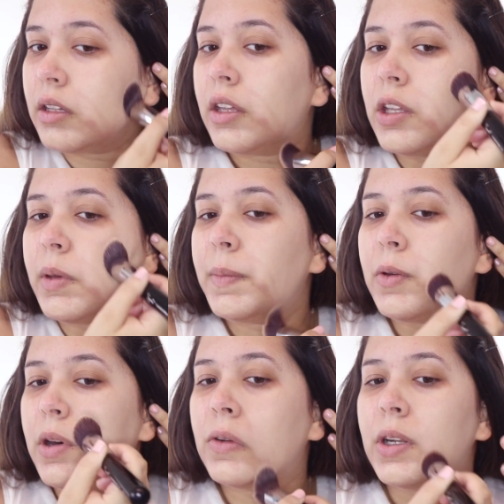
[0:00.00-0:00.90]
Now you might be
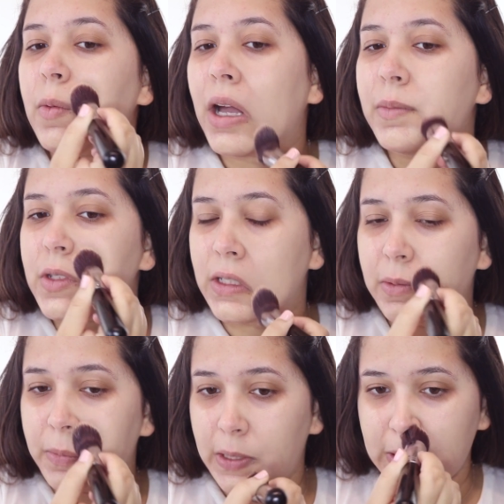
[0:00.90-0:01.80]
wondering why I'm using a
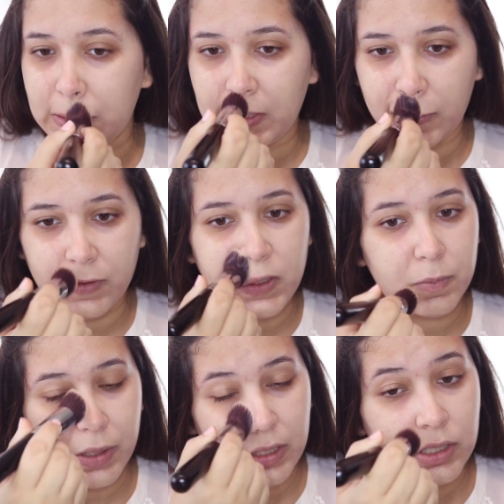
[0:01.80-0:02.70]
brush instead of a
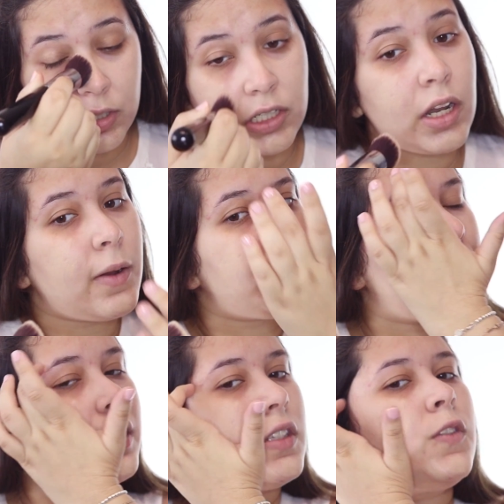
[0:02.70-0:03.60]
sponge.
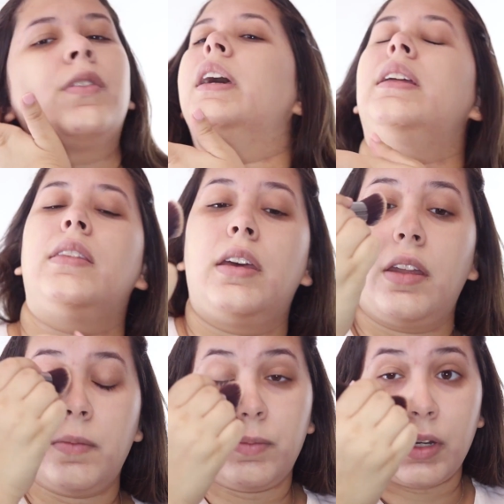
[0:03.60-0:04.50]
I just find that
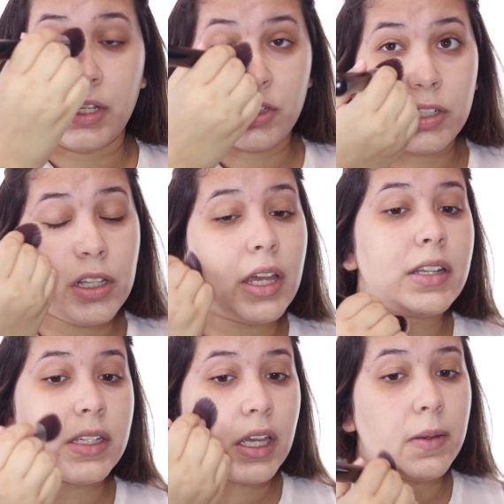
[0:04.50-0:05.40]
a brush a lot of
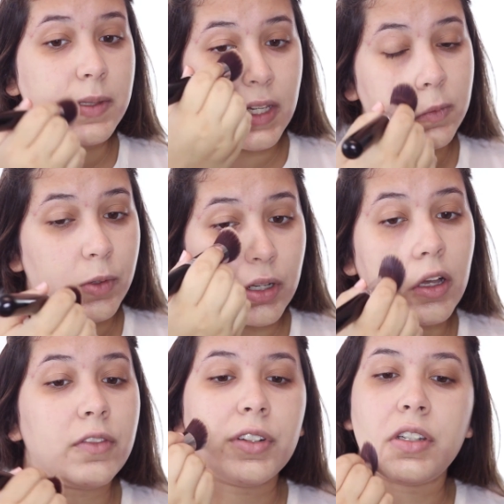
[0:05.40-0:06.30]
times has more
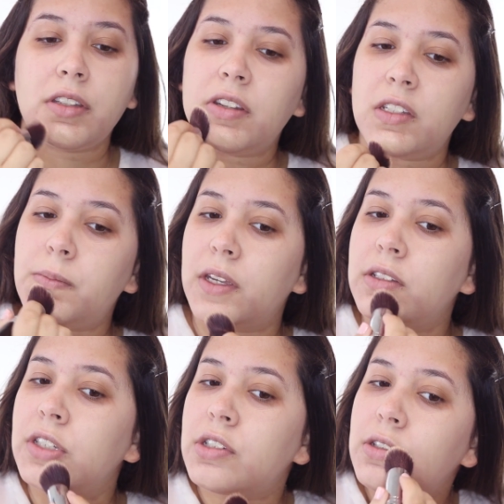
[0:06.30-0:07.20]
coverage than a
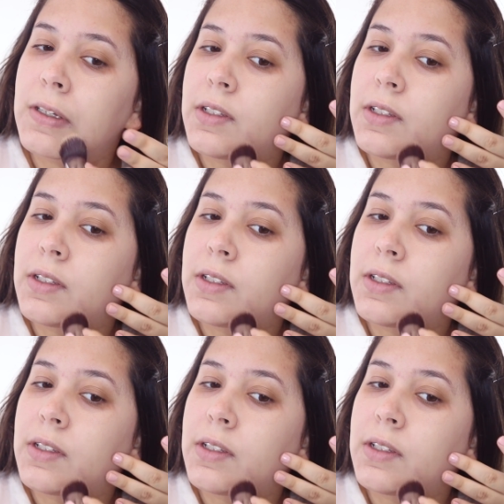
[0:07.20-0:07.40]
sponge,